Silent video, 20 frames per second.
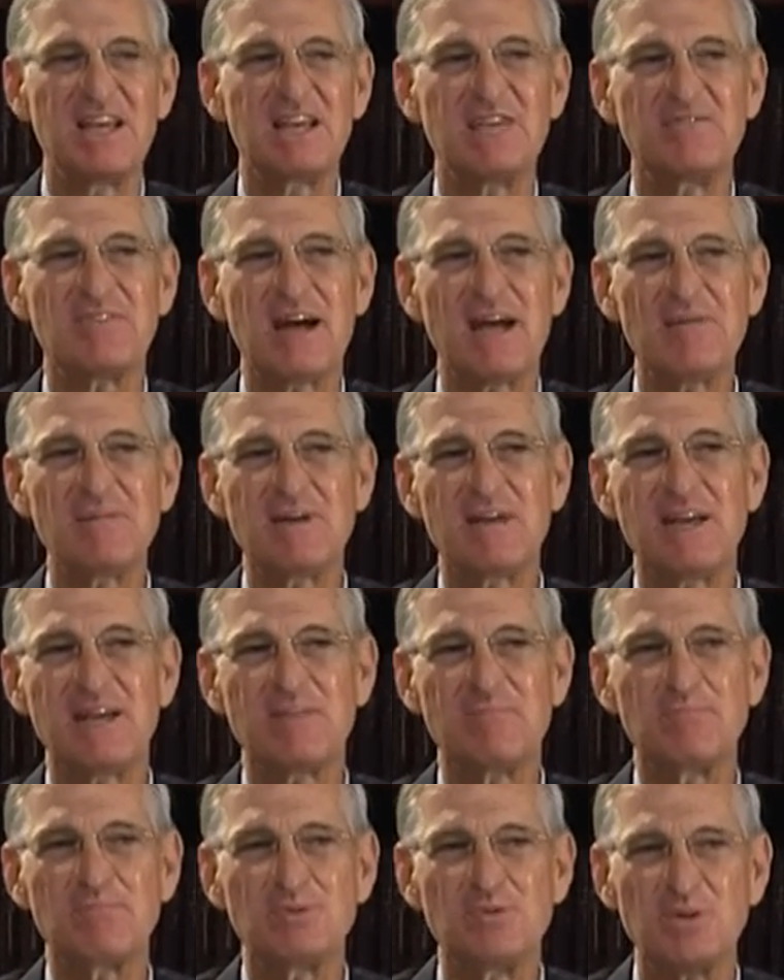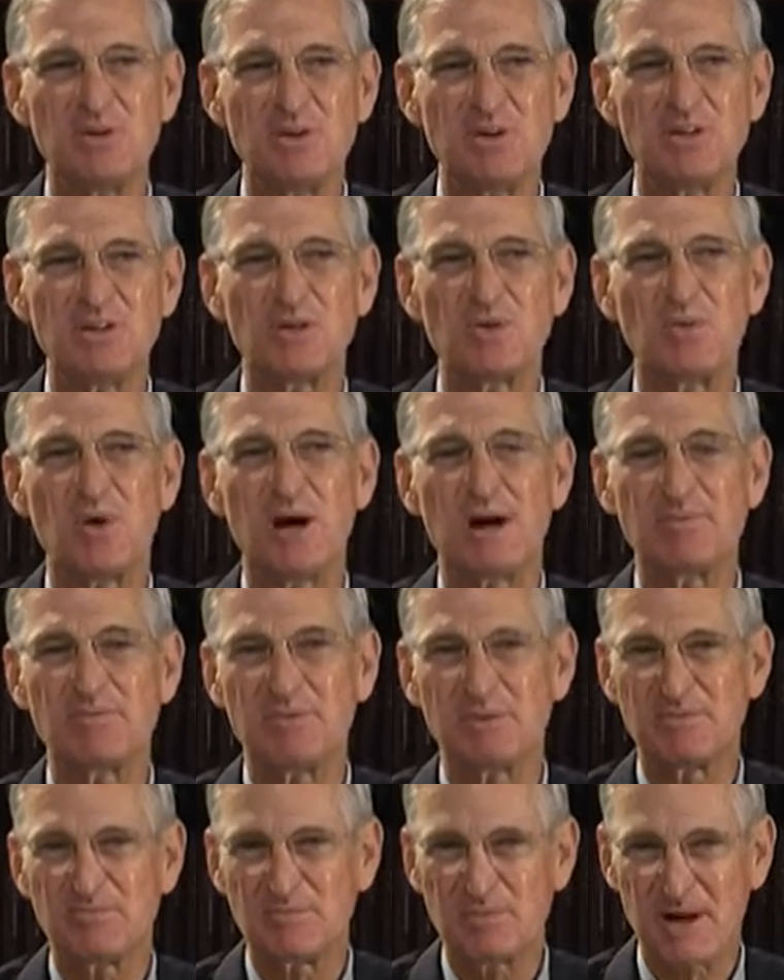If I'm a pure
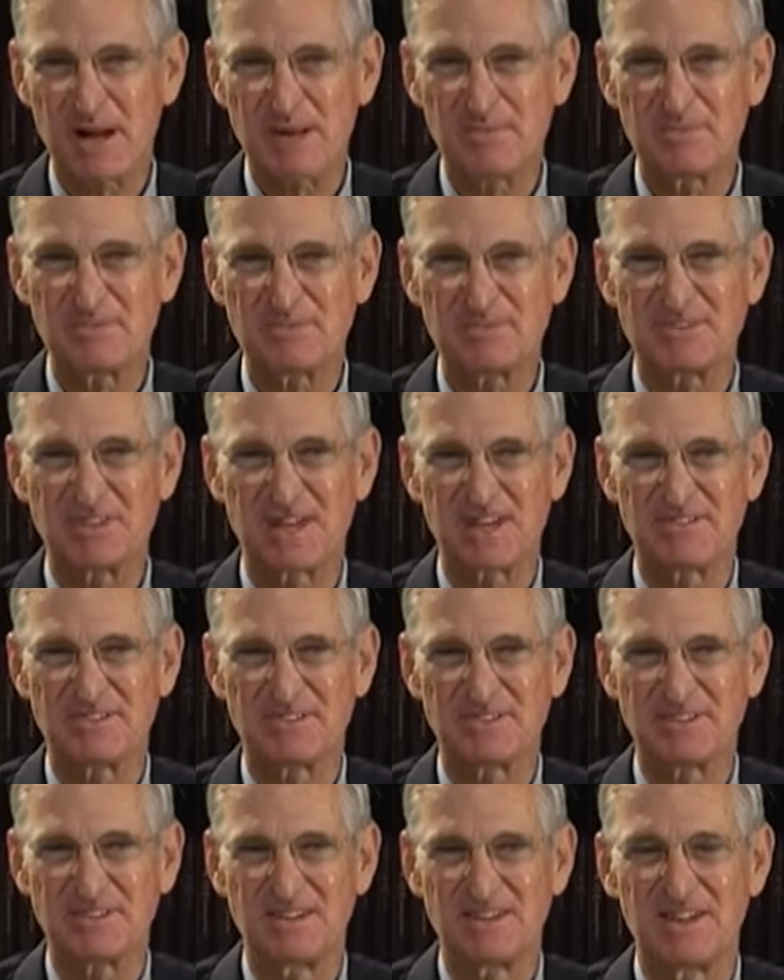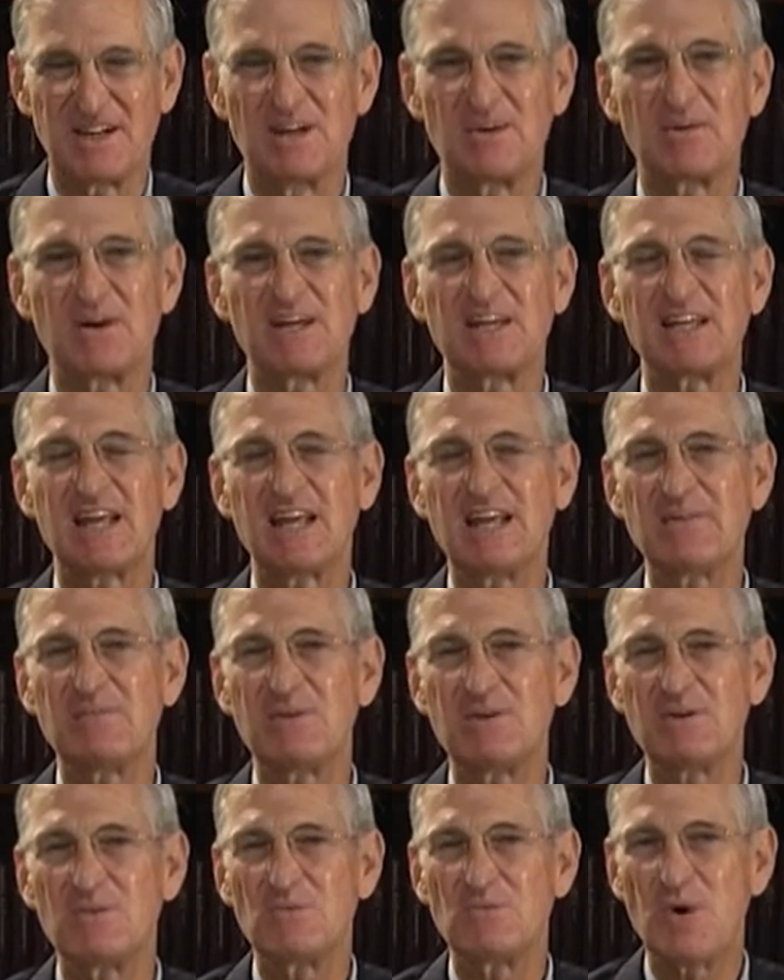cooperative problem solver, where I tend to
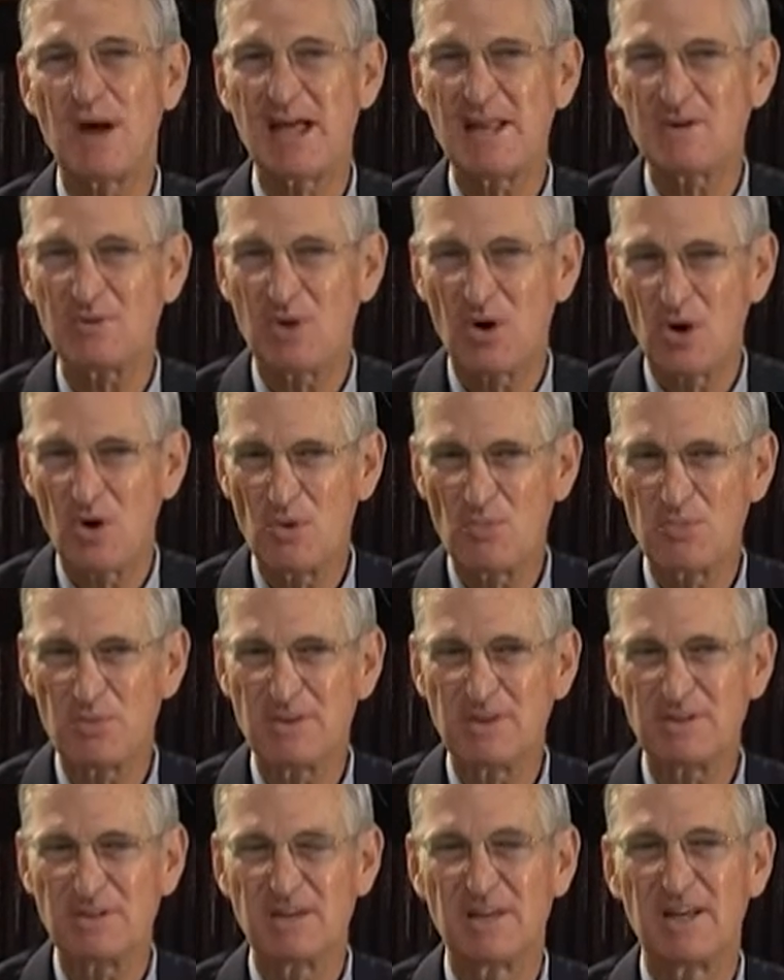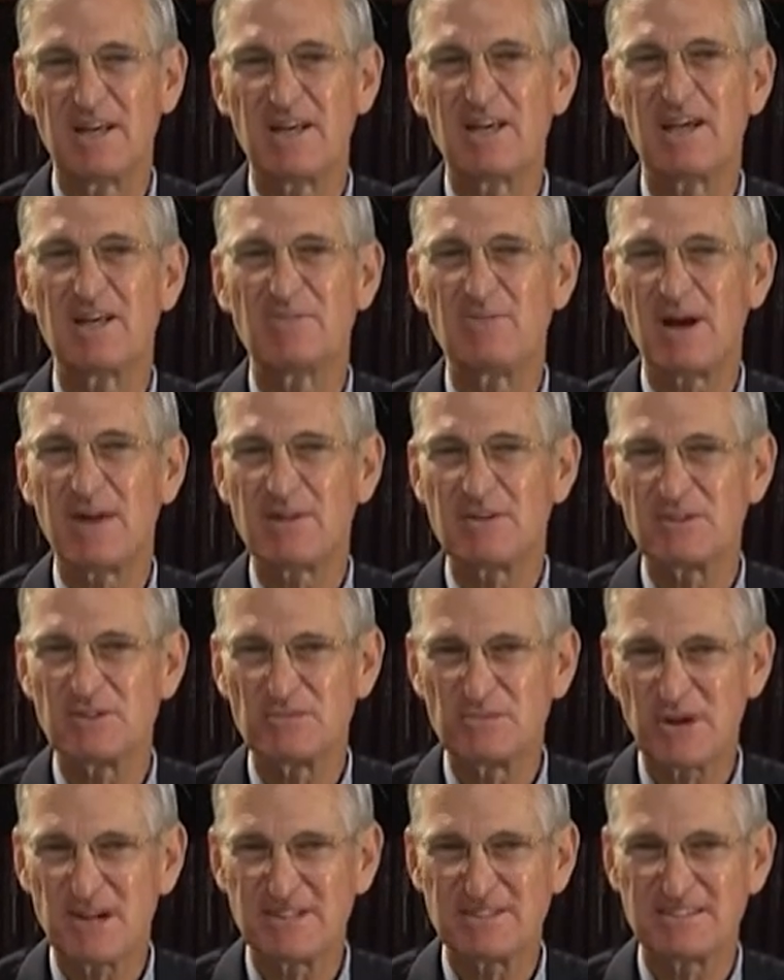be rather open and rather
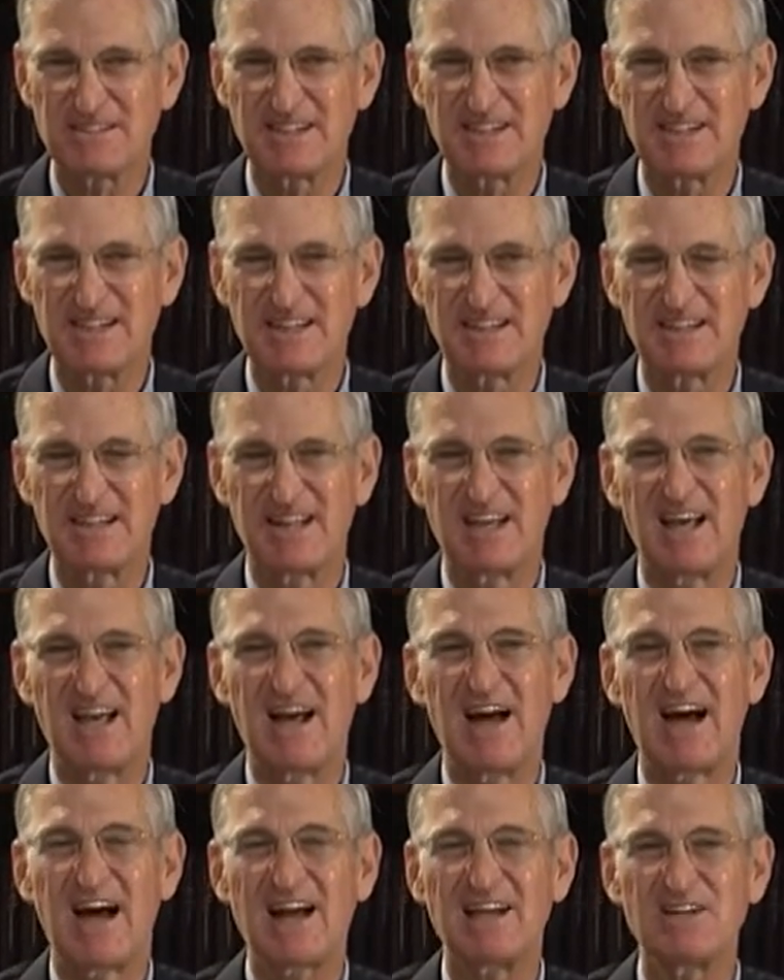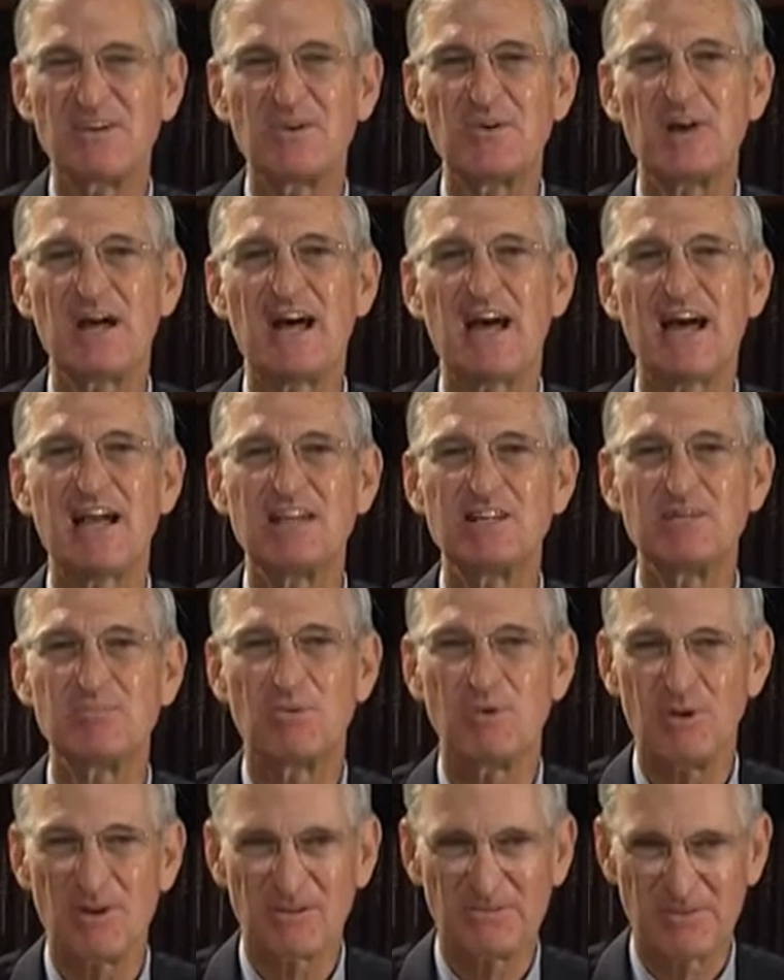trusting, I don't hide the
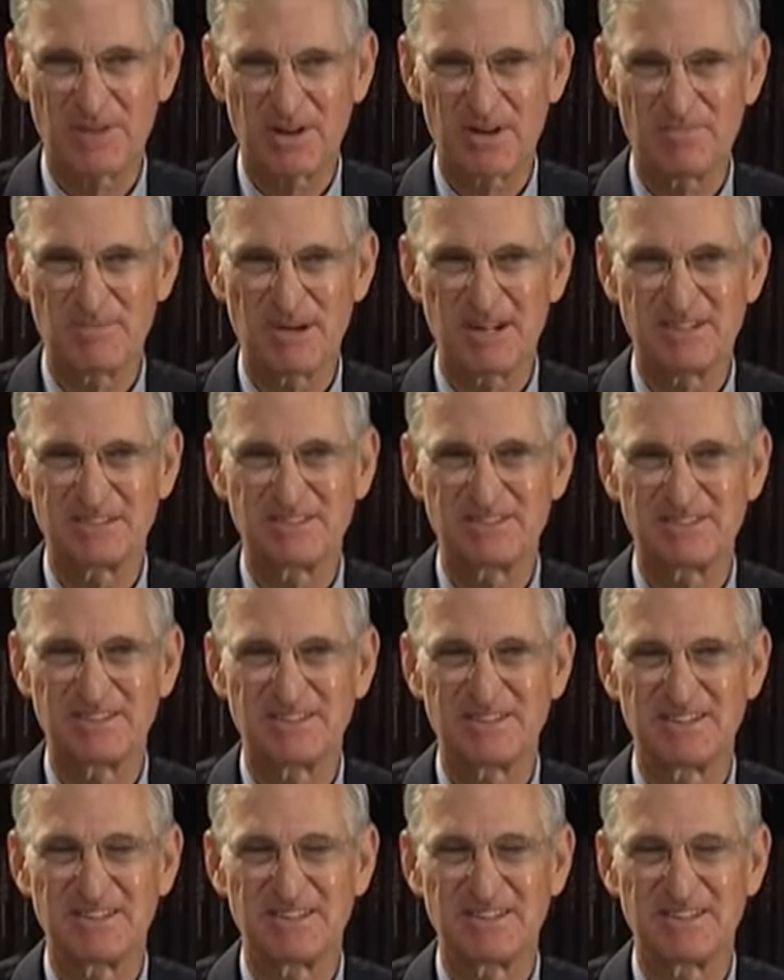ball very much.